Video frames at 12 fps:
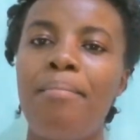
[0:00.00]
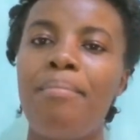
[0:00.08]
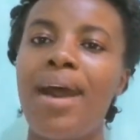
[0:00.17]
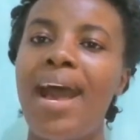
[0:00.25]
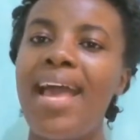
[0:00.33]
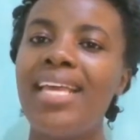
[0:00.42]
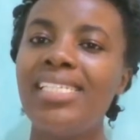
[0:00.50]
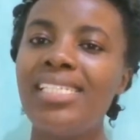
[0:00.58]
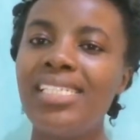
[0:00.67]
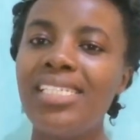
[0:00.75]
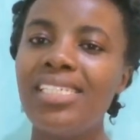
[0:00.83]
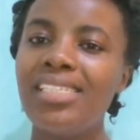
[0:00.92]
Bai
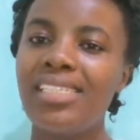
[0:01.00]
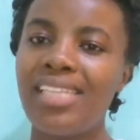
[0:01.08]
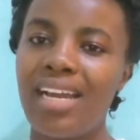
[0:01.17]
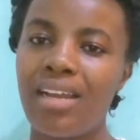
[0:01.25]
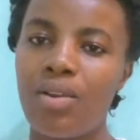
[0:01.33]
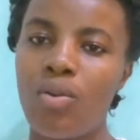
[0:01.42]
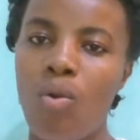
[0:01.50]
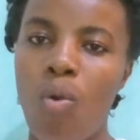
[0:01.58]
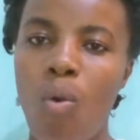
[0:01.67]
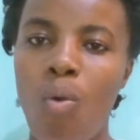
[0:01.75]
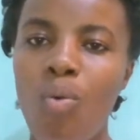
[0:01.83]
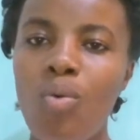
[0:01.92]
Su Da
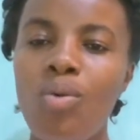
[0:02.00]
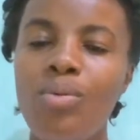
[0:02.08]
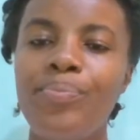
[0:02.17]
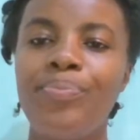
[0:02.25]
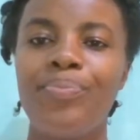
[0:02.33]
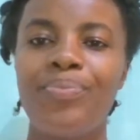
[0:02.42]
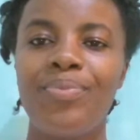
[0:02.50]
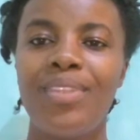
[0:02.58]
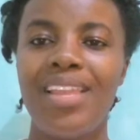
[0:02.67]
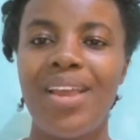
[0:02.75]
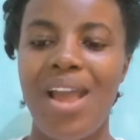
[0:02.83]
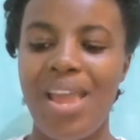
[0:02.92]
Go
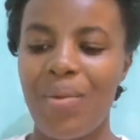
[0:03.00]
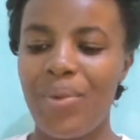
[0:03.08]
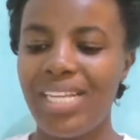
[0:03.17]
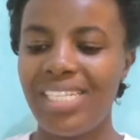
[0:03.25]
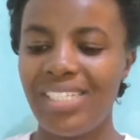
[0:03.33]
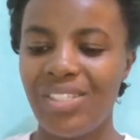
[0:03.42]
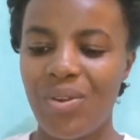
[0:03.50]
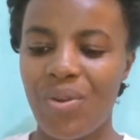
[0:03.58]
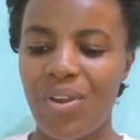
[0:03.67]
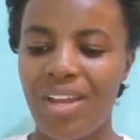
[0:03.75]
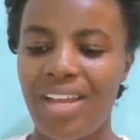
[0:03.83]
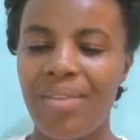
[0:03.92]
a white
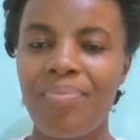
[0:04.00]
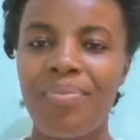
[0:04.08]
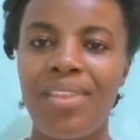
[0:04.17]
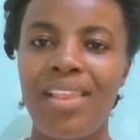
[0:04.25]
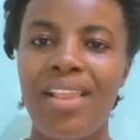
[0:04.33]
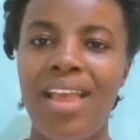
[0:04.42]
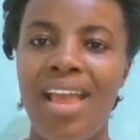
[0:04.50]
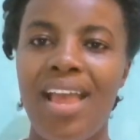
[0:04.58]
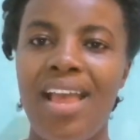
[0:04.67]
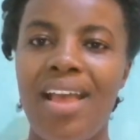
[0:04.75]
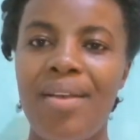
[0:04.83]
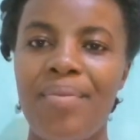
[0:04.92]
dog
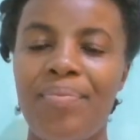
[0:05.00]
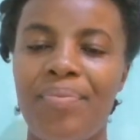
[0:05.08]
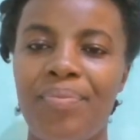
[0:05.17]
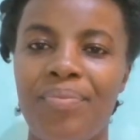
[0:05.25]
mm.